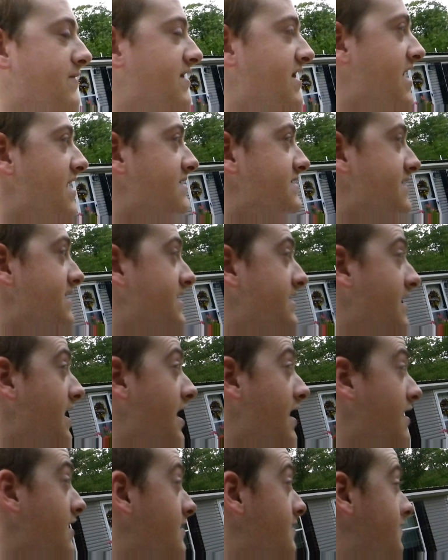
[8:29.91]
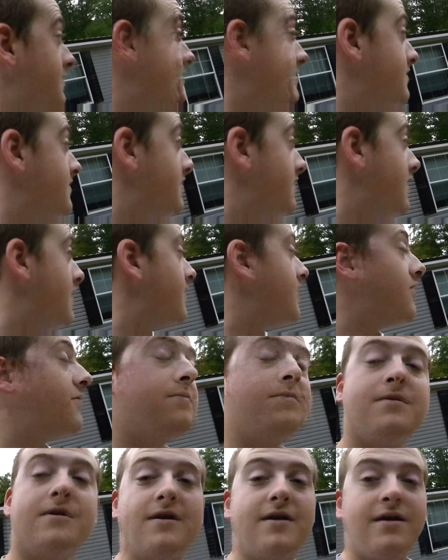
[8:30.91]
with that said, yeah, I know
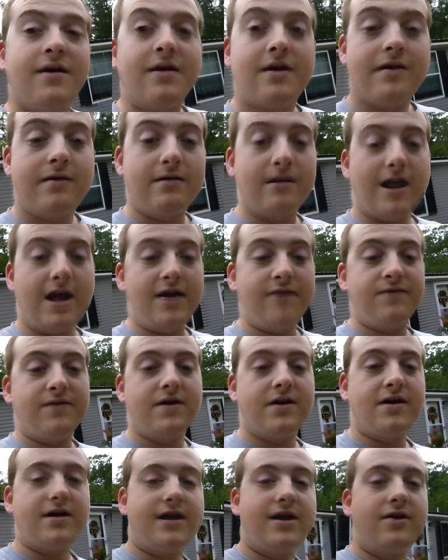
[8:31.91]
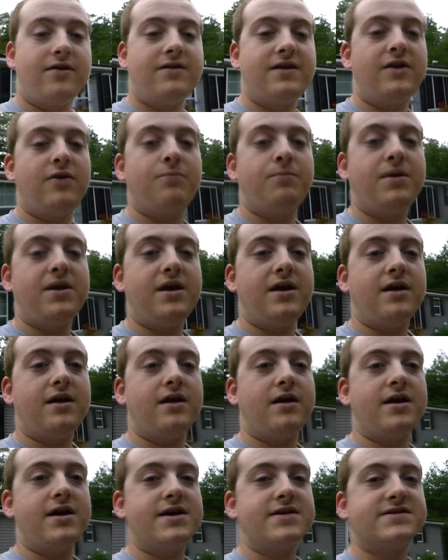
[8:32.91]
life here in the UP
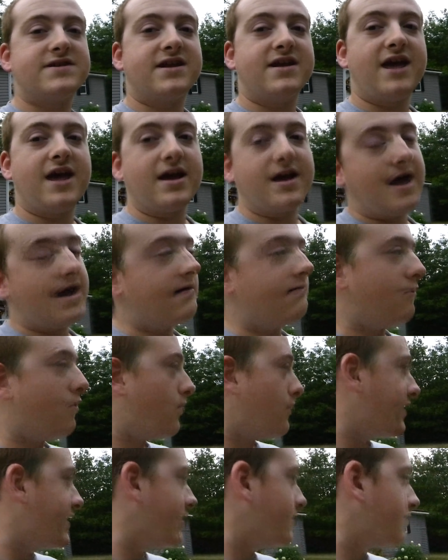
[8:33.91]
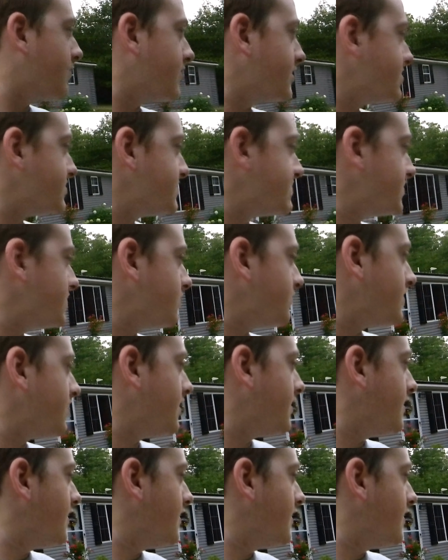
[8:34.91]
is gonna get kind of boring here pretty soon.